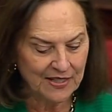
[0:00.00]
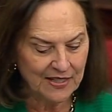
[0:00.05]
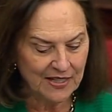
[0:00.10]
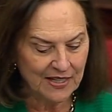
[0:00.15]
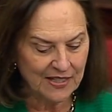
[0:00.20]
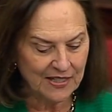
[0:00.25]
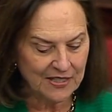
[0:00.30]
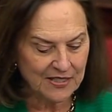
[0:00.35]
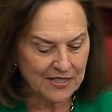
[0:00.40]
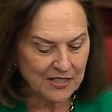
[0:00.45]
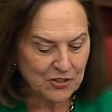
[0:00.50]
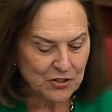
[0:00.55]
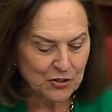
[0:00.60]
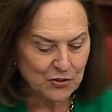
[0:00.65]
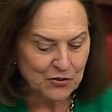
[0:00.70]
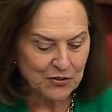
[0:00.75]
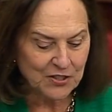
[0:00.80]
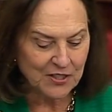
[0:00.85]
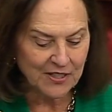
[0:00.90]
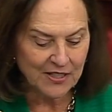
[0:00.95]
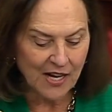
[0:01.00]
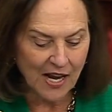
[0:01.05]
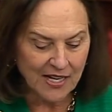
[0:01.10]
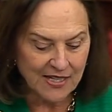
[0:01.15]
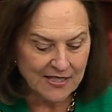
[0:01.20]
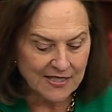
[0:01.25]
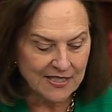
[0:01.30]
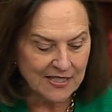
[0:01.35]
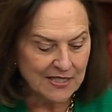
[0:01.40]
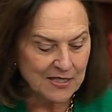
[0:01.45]
in addition to
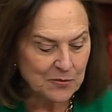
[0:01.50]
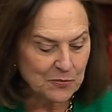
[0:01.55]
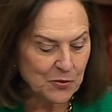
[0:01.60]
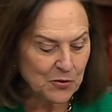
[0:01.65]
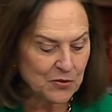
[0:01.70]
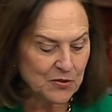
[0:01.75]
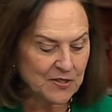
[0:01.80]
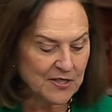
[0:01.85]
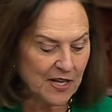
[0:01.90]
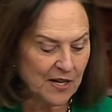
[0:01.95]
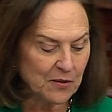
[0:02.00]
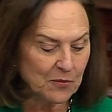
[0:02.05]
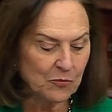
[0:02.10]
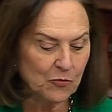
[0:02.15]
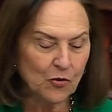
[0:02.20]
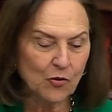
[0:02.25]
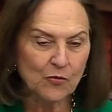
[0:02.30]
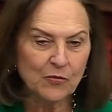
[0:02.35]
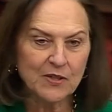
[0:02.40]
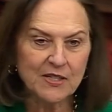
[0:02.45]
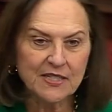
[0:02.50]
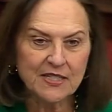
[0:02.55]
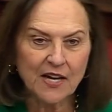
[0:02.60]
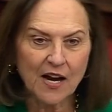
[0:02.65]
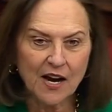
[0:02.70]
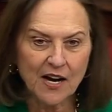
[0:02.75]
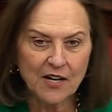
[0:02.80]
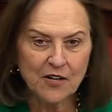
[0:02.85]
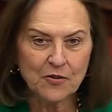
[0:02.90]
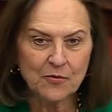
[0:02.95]
19% more
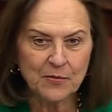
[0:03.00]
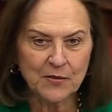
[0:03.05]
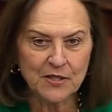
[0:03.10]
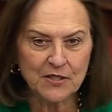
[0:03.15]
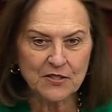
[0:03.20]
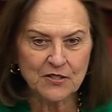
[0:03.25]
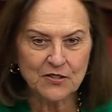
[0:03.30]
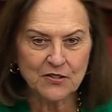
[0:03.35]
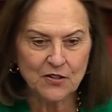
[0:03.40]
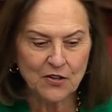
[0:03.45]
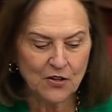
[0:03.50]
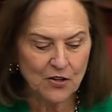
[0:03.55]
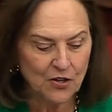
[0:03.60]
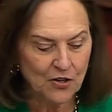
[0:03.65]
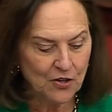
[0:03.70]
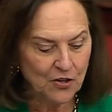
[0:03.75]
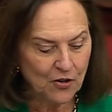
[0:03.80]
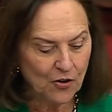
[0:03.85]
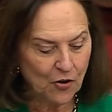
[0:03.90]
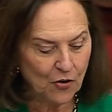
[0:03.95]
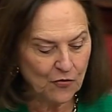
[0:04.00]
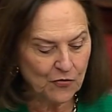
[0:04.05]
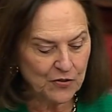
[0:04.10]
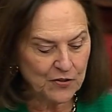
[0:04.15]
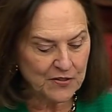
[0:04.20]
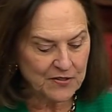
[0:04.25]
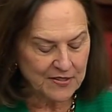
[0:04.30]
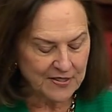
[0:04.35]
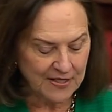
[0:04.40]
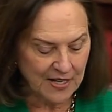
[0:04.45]
retirements over
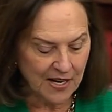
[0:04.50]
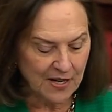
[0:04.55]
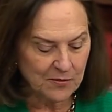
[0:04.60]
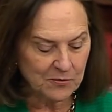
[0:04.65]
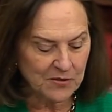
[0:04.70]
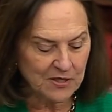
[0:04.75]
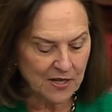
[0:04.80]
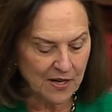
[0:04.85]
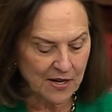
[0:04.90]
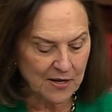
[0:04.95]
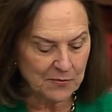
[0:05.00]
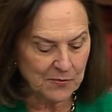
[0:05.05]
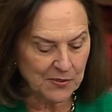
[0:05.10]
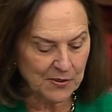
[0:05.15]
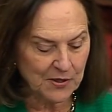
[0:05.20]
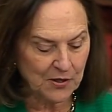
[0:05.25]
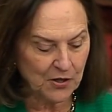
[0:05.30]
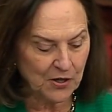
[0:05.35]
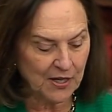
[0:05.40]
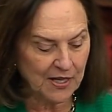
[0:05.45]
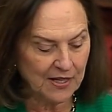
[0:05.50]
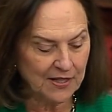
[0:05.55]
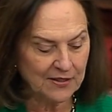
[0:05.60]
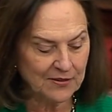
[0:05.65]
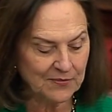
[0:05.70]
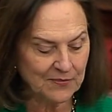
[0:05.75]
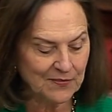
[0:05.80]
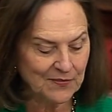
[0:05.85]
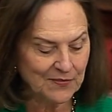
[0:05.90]
the same time period.